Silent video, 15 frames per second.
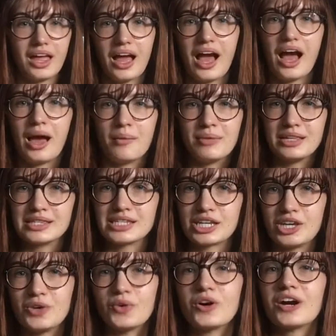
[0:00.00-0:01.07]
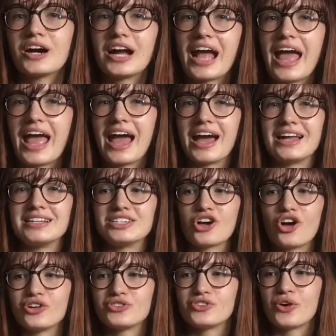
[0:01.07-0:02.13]
I'm insecure, and
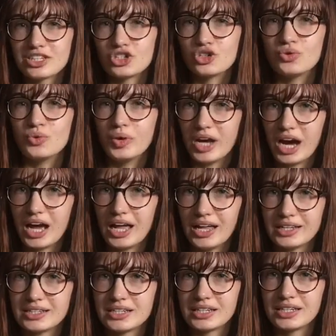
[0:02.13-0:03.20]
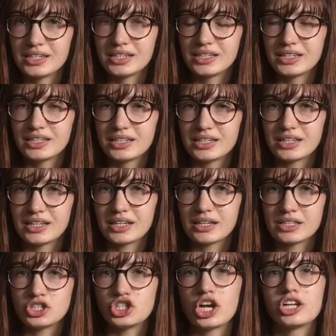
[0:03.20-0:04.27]
also to not
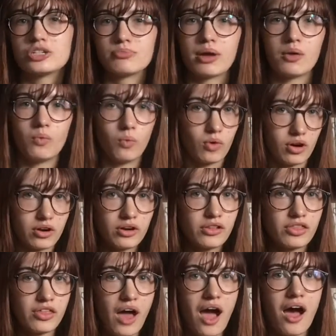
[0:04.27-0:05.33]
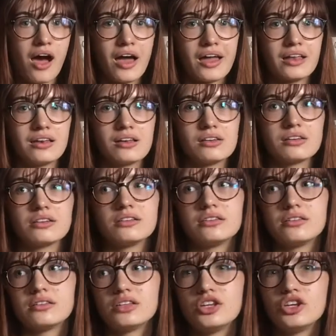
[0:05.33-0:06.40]
judge my worth on
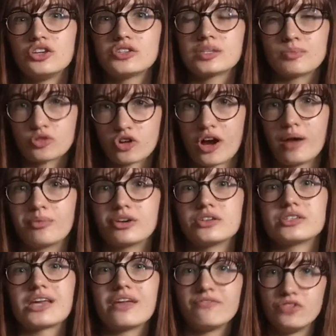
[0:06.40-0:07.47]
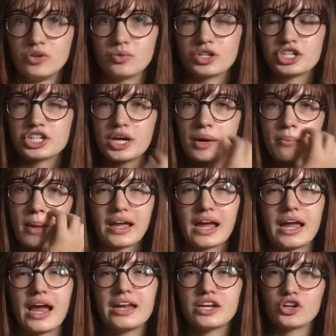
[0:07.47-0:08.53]
subscribers and viewership.
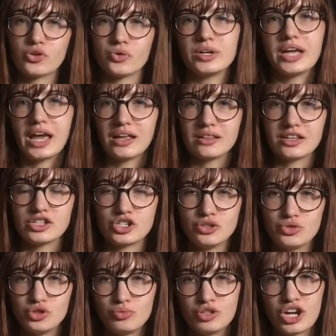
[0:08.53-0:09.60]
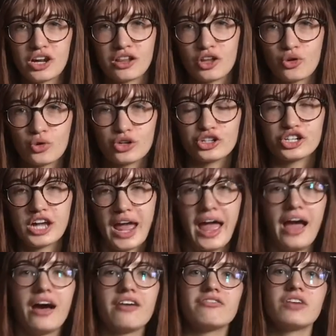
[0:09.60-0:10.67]
I didn't create this YouTube channel in order to
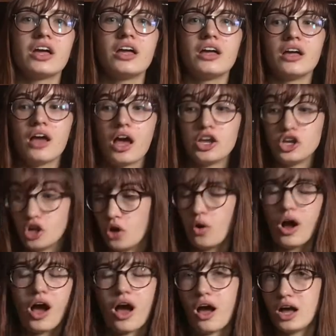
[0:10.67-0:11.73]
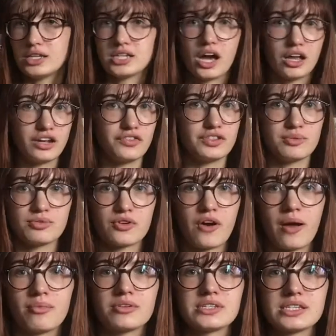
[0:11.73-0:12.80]
have, you know, a ton of
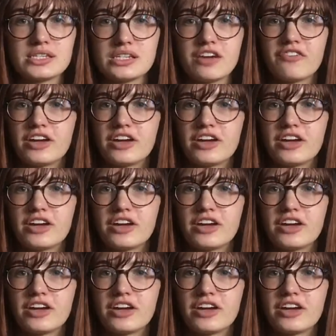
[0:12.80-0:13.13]
subscribers and stuff.